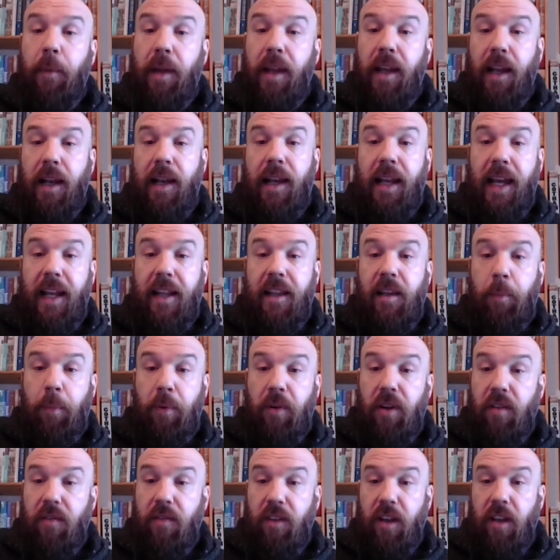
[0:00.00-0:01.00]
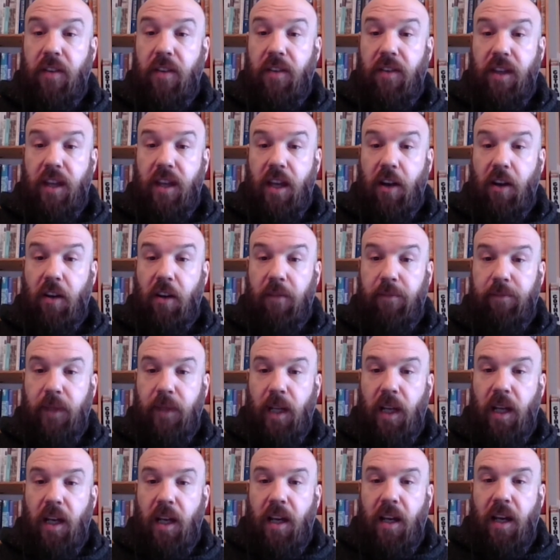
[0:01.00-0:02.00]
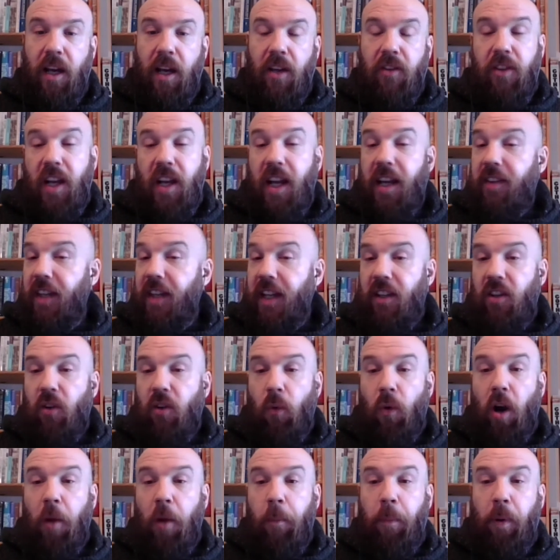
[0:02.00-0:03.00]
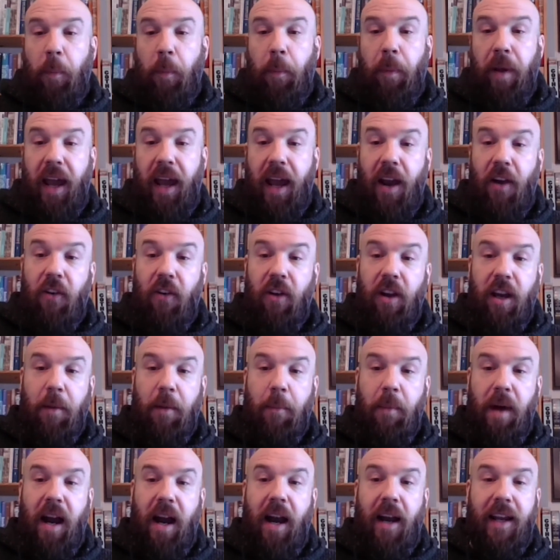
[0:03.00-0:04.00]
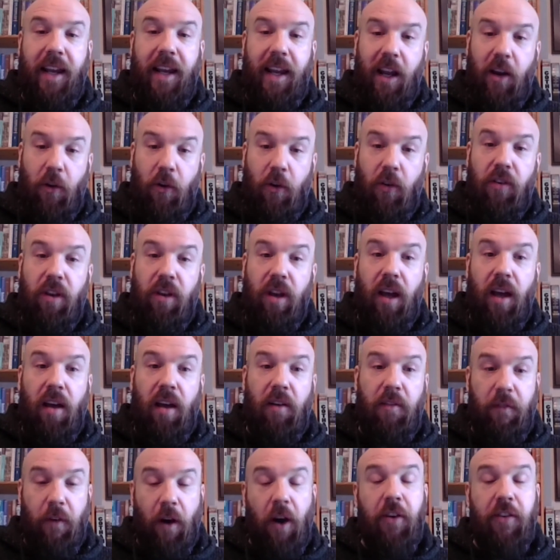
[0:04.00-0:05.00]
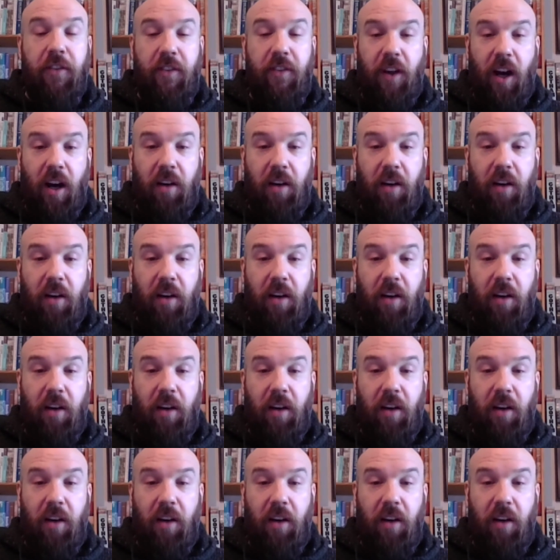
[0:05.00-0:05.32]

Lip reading: it late the previous year. So they set to work preparing and marking out, first